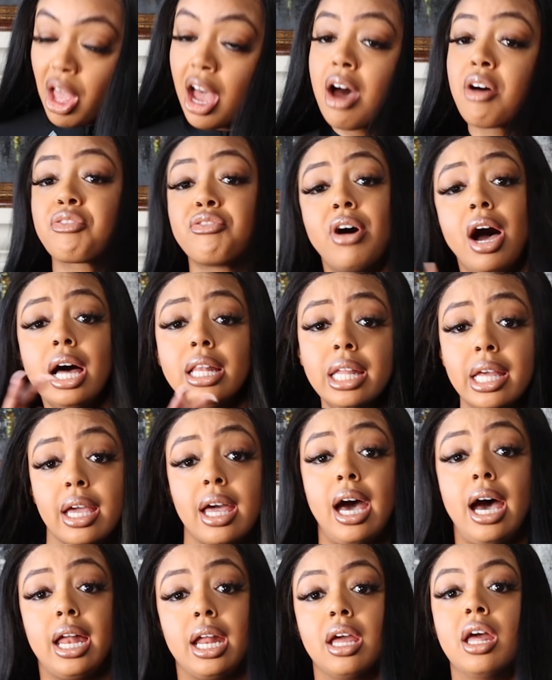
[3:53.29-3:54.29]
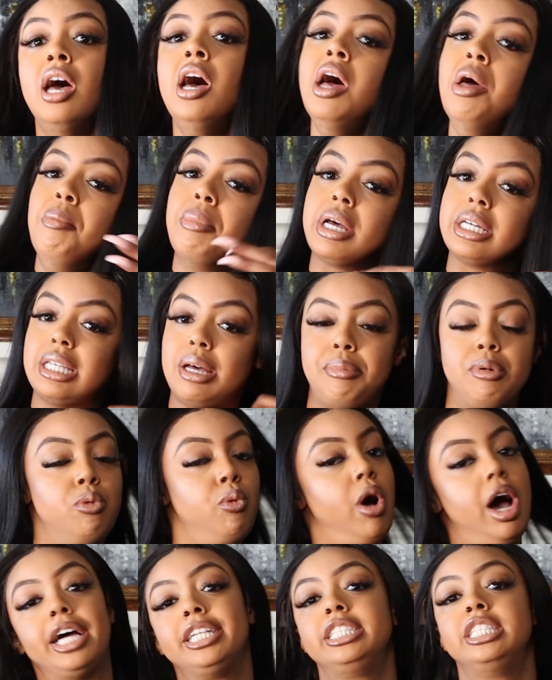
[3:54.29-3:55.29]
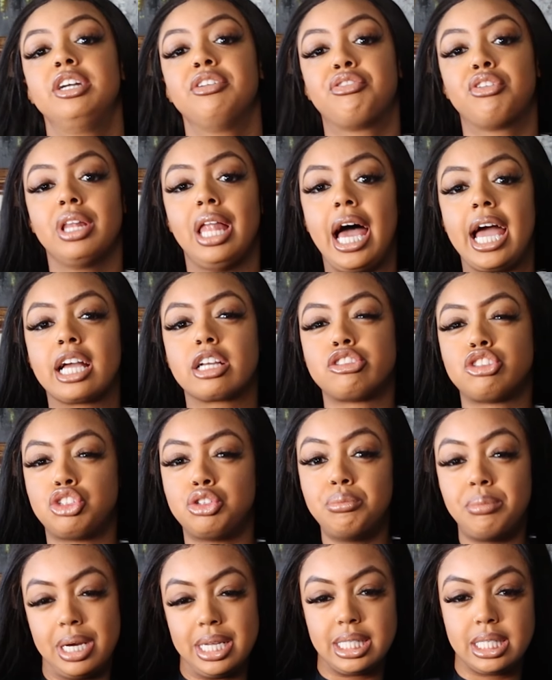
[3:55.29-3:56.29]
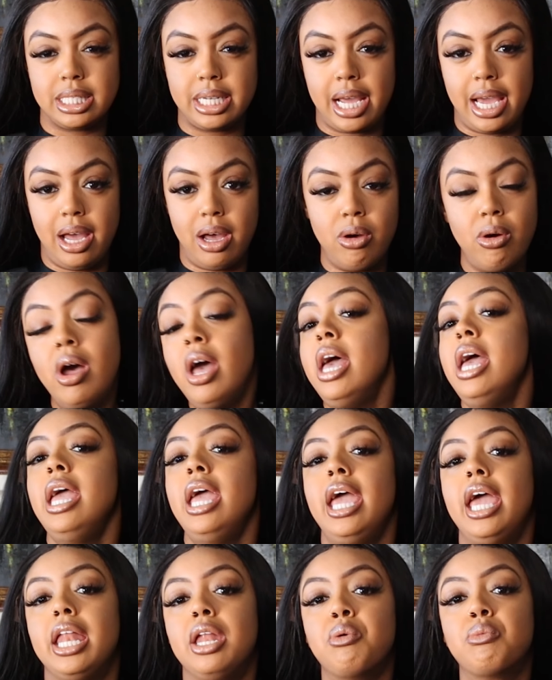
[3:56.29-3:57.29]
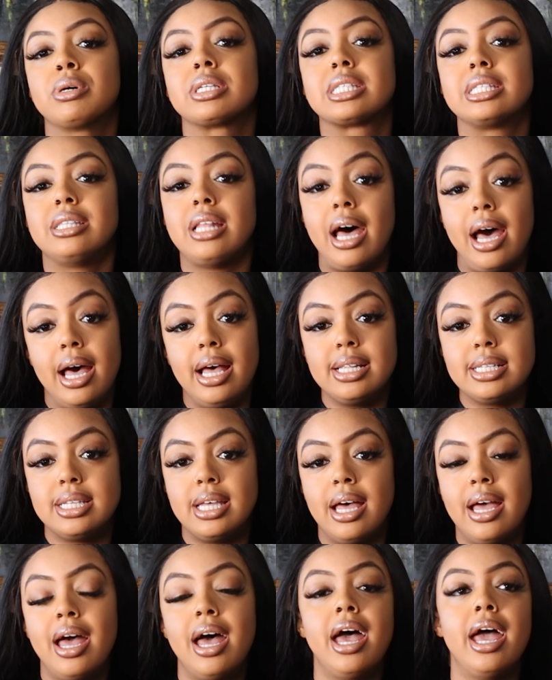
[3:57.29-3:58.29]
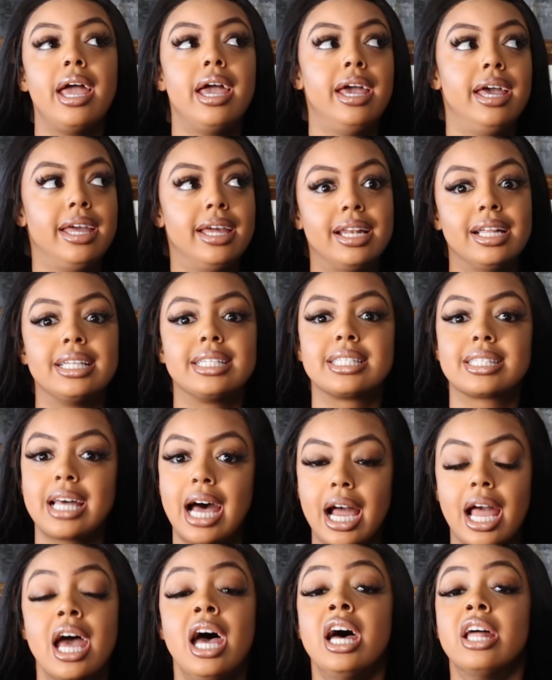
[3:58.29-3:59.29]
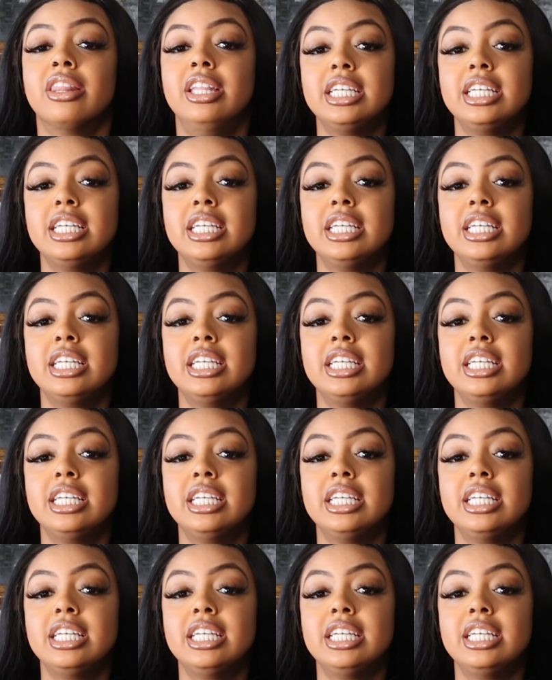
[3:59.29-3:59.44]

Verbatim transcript: I finally got it because I've been watching it for like two months now, and it was not in stock.